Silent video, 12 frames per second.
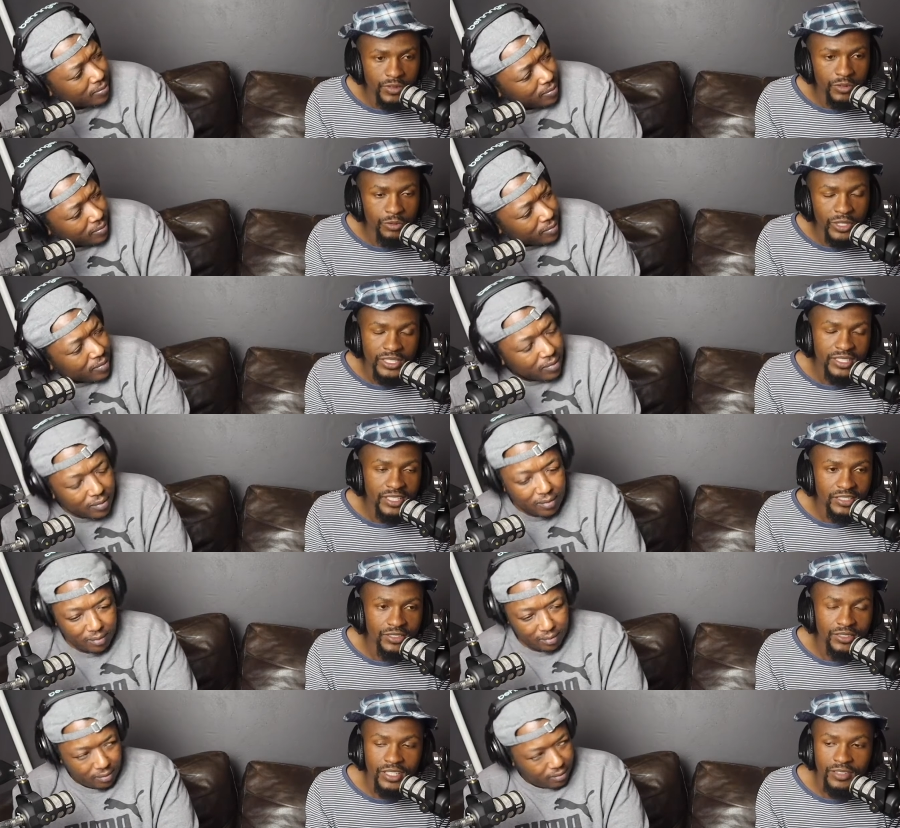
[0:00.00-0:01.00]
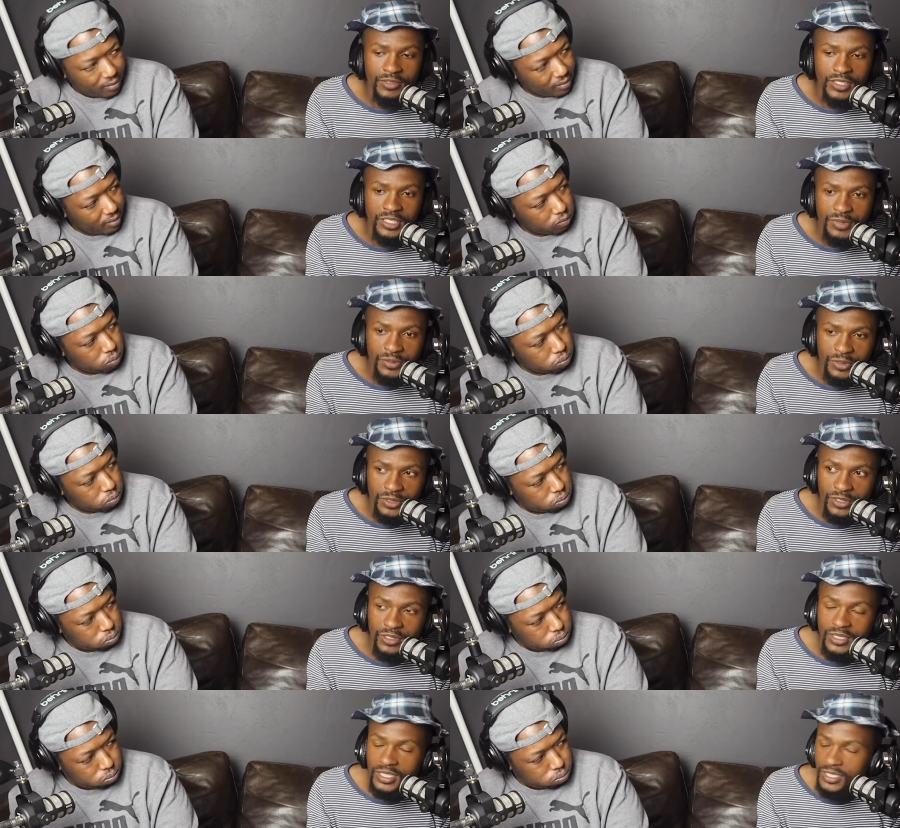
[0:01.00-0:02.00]
Speaker 1: When you said it's okay for these people to
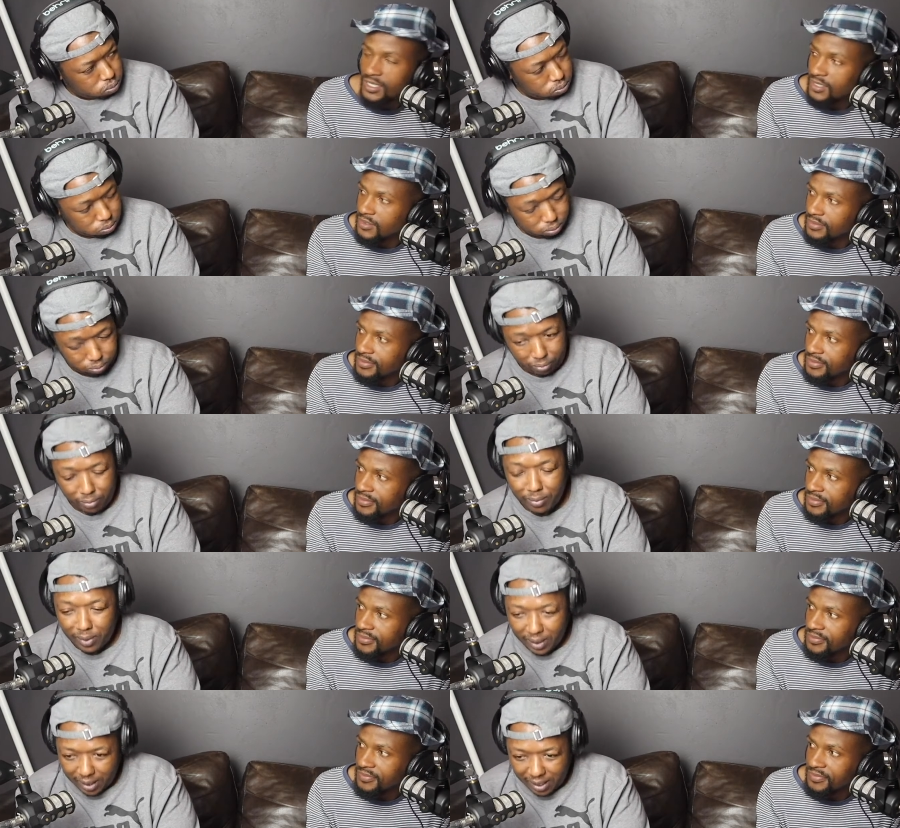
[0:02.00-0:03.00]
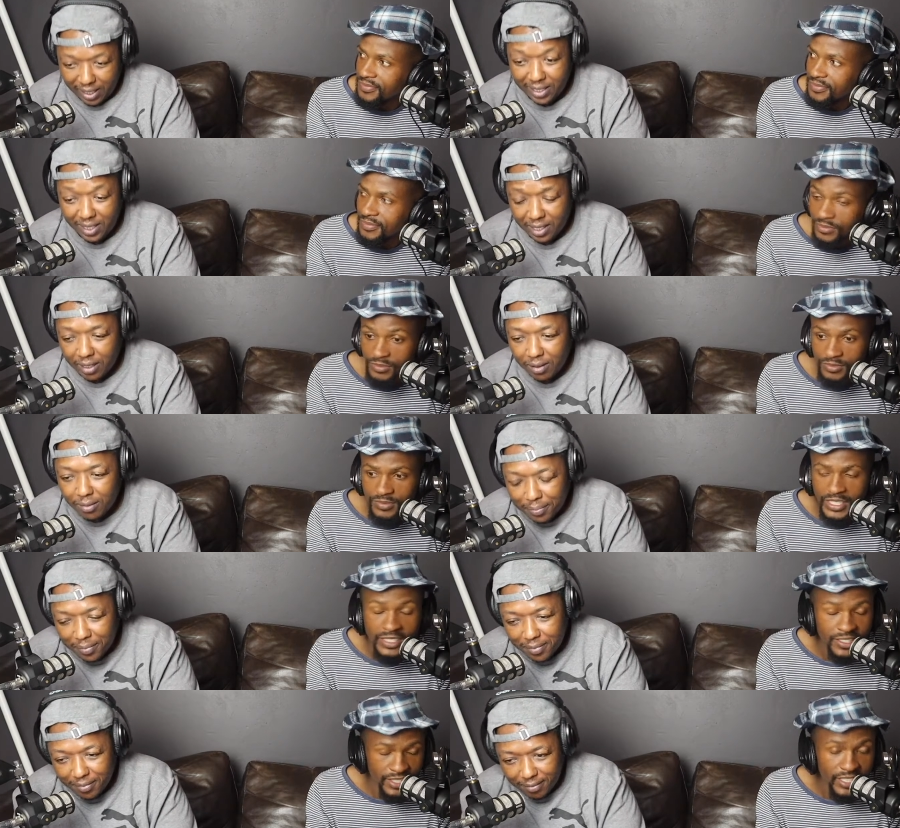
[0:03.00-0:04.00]
loot yeah, and steal
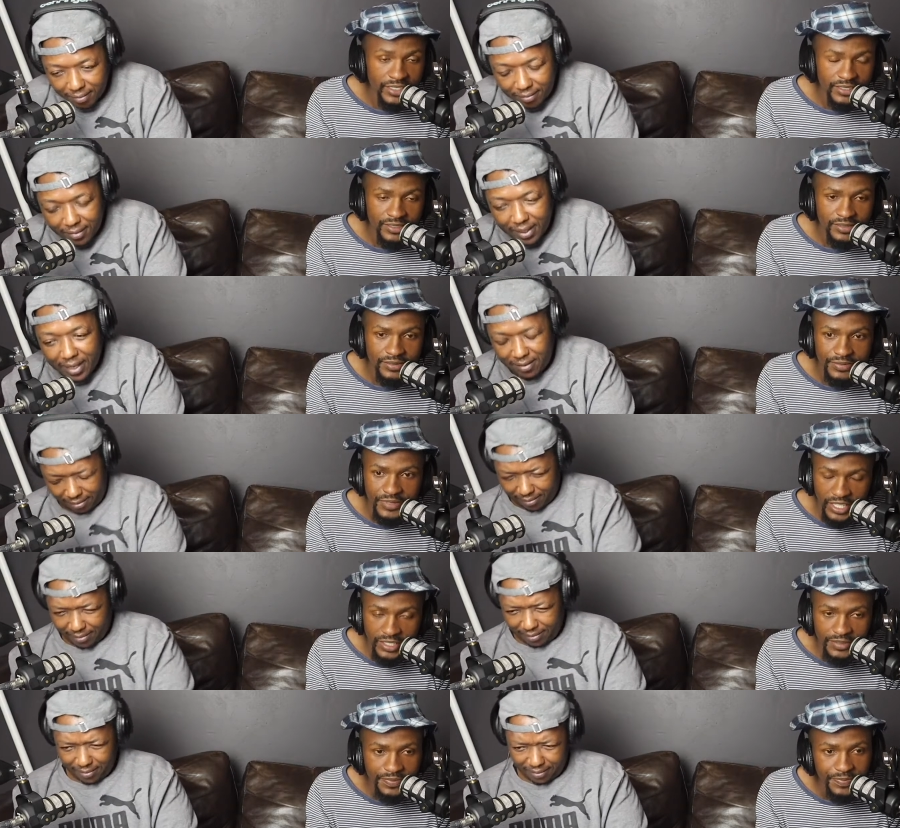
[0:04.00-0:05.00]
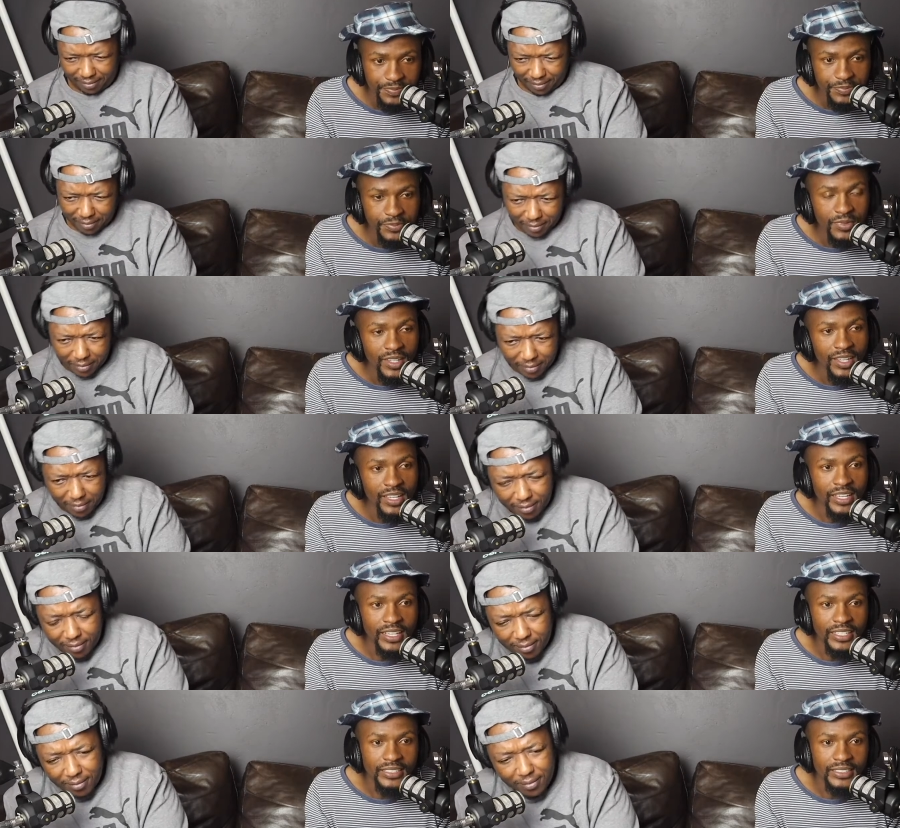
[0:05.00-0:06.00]
and steal, yeah, yeah,
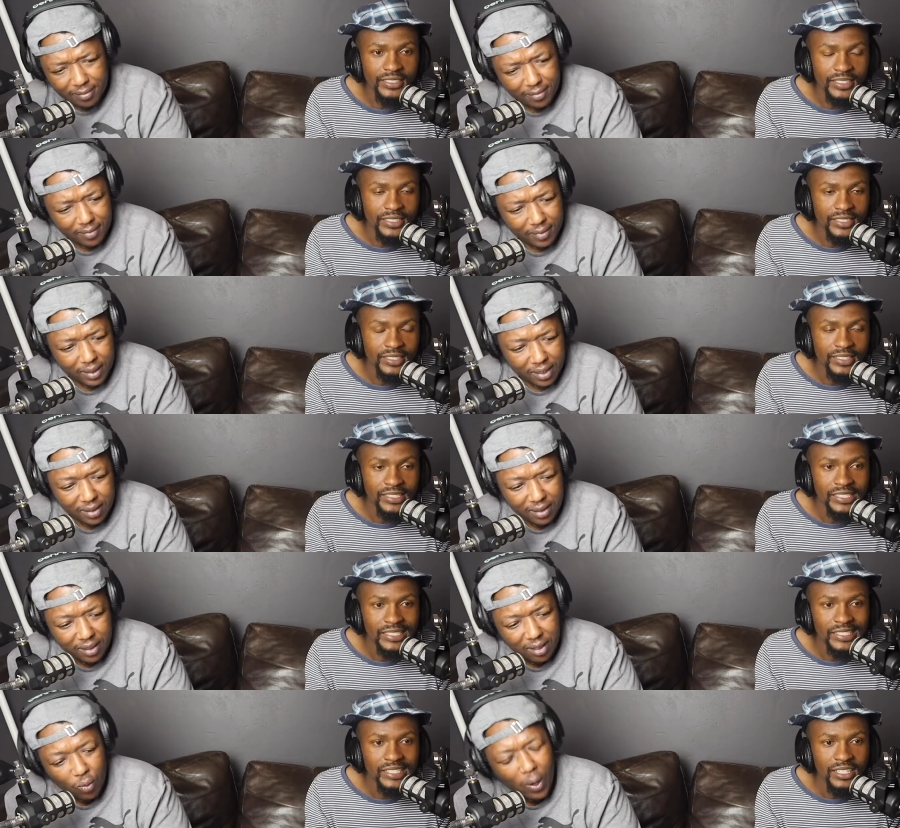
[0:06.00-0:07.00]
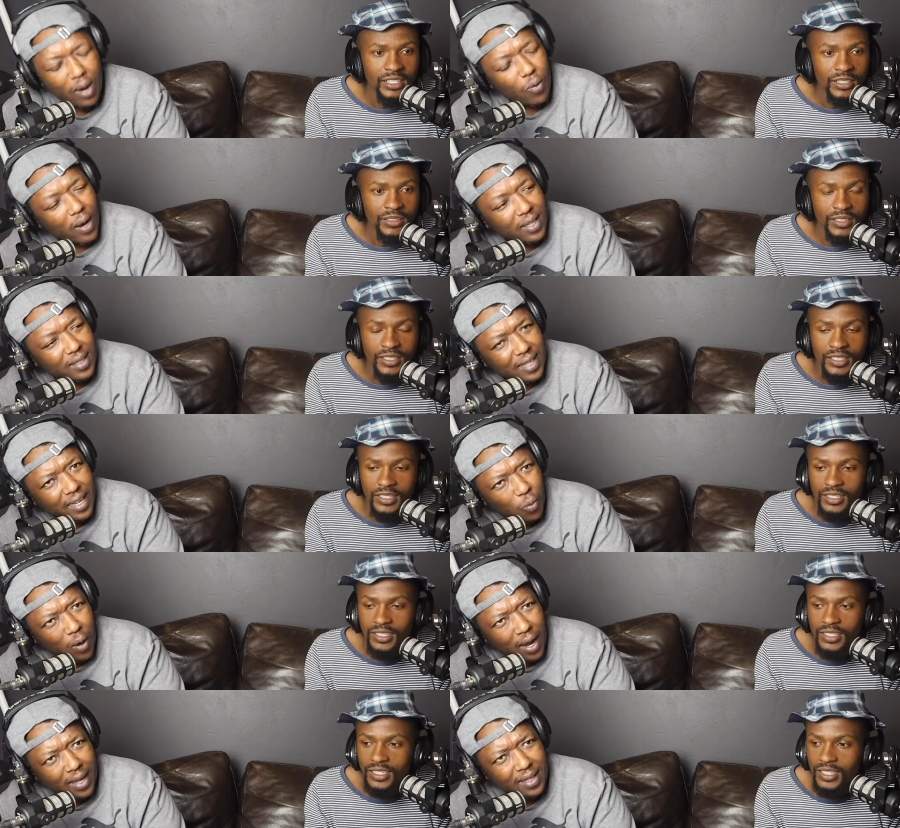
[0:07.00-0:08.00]
Speaker 2: and why? Why is that?
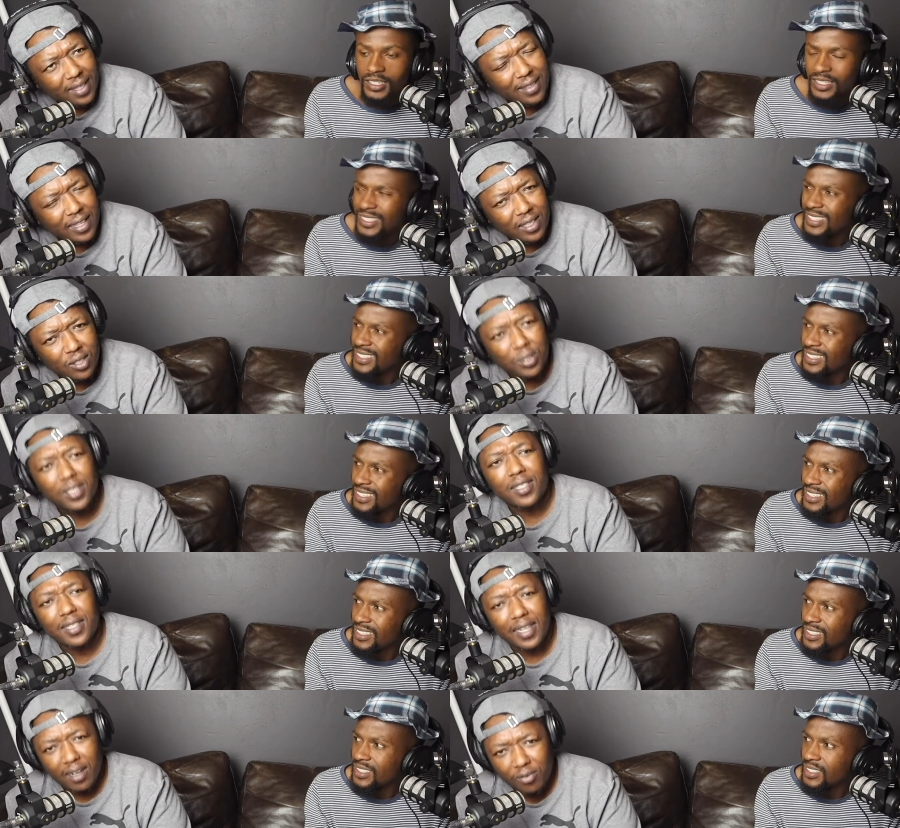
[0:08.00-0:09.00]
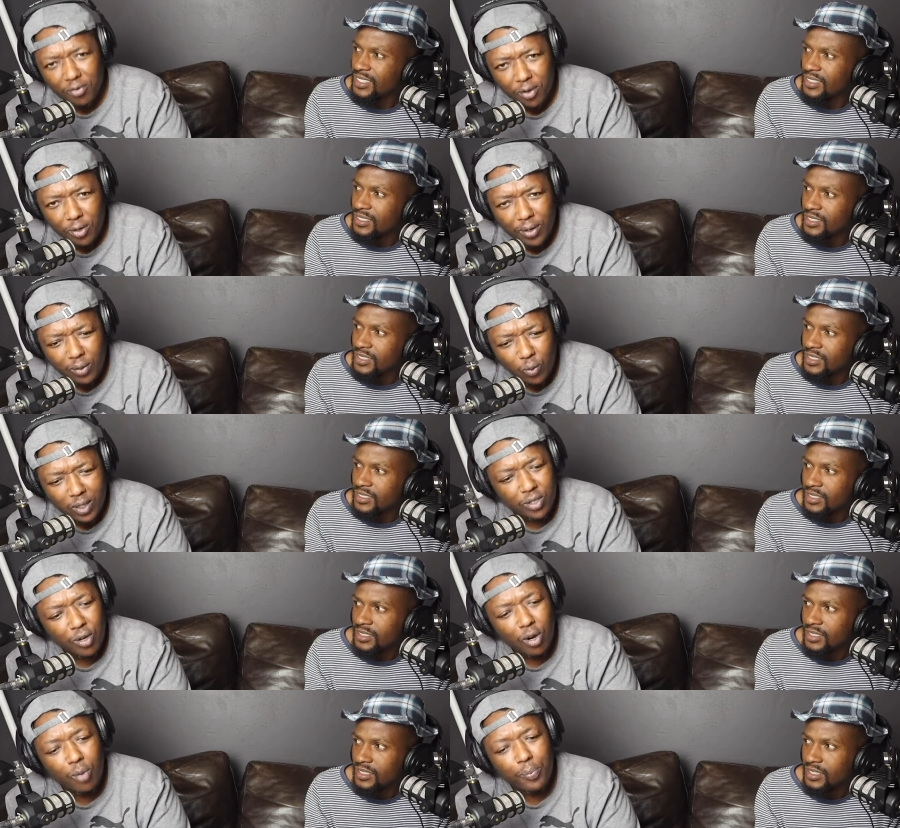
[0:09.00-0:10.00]
Why did that stand out for you and what's
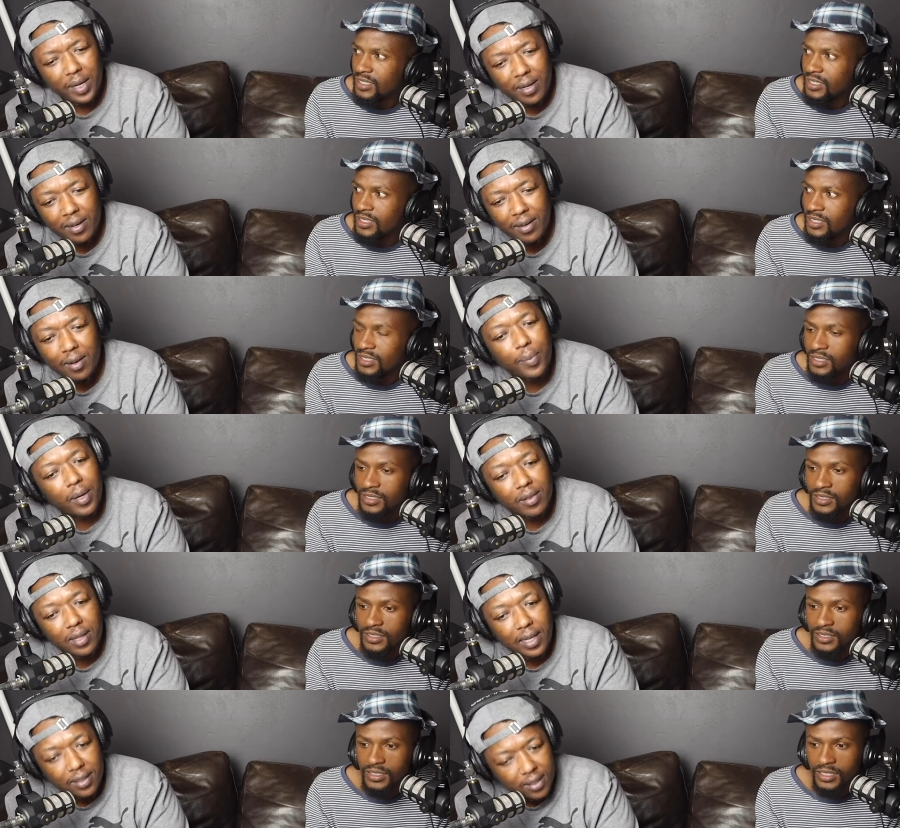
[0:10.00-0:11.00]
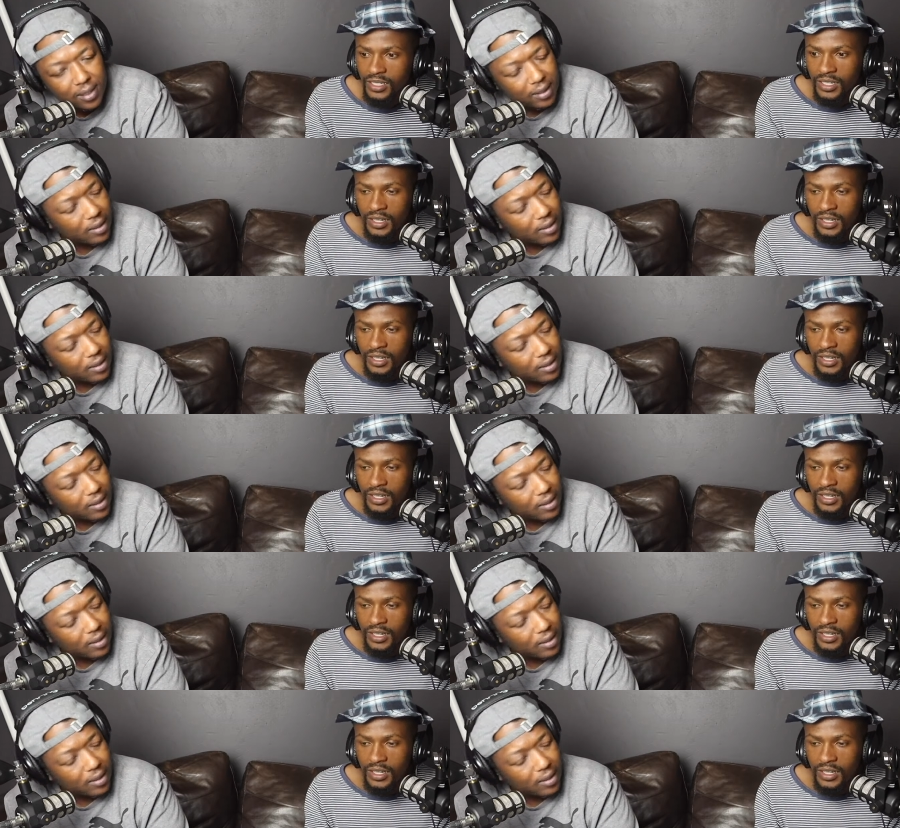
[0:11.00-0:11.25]
your opinion about that?